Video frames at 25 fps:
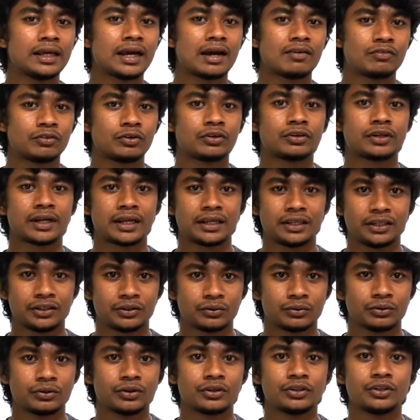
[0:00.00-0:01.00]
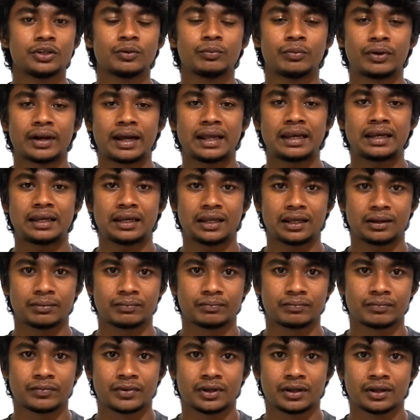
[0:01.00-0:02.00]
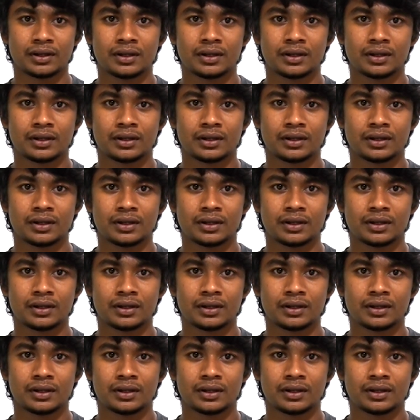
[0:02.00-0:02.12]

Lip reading: have to renew your brand name.